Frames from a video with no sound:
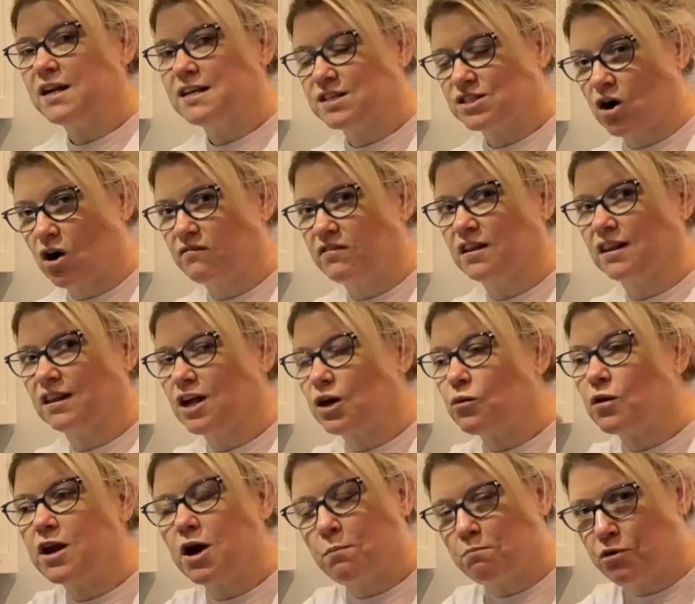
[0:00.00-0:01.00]
Dissolve it in
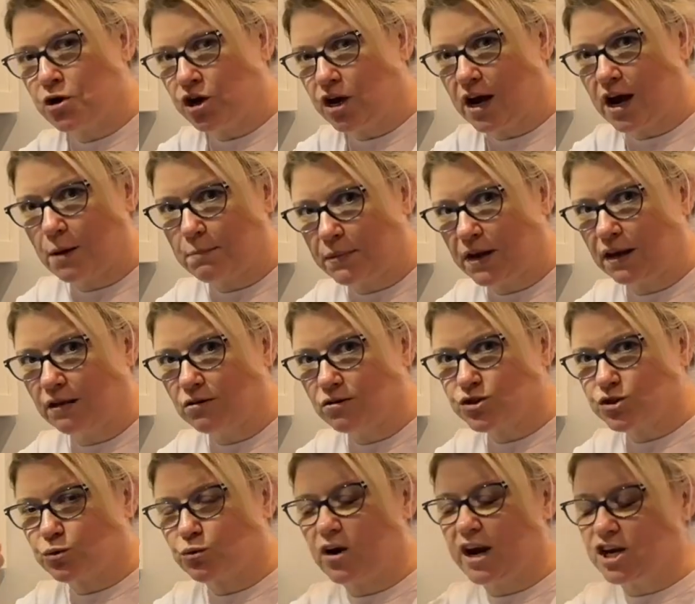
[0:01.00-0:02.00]
liquid, put it up in a little
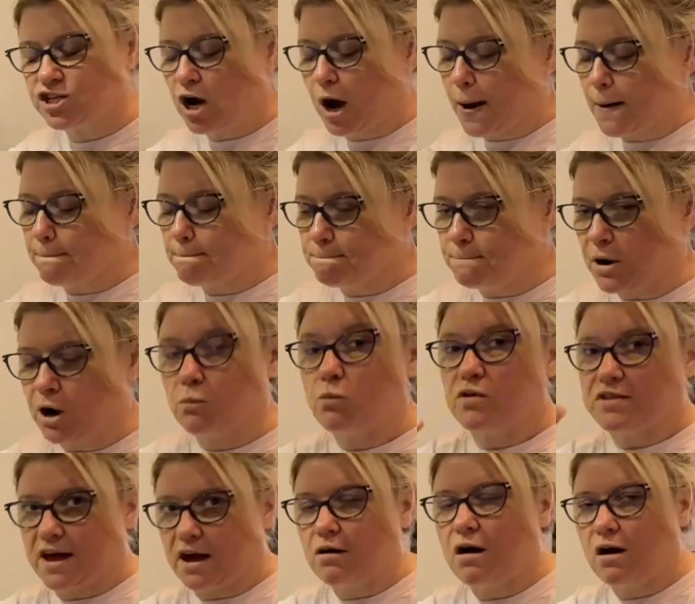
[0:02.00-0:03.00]
syringe, boom,
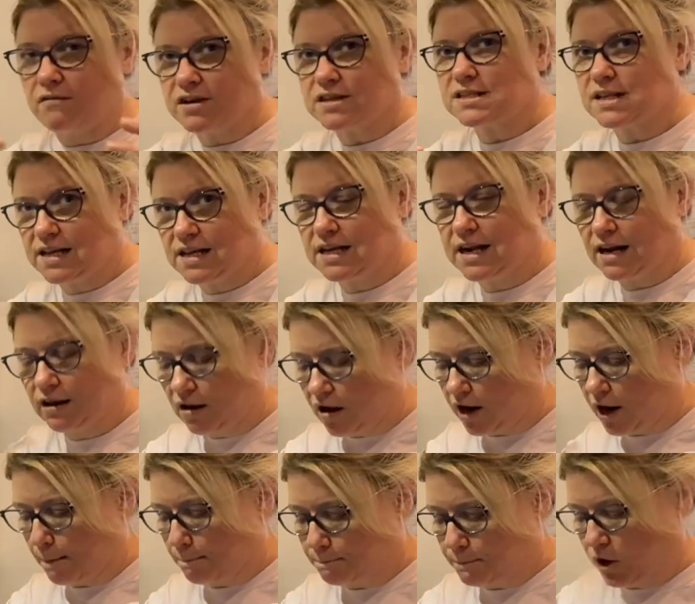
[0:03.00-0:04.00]
without obviously the needle on
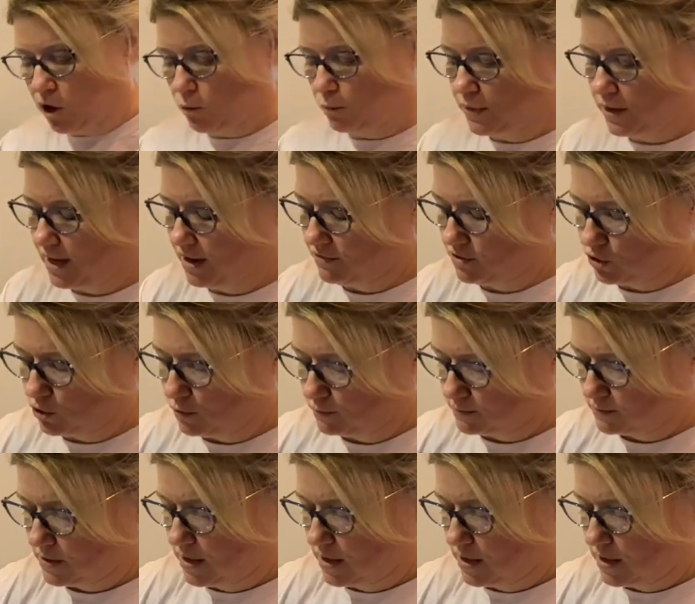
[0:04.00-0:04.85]
it, boom, give it to them.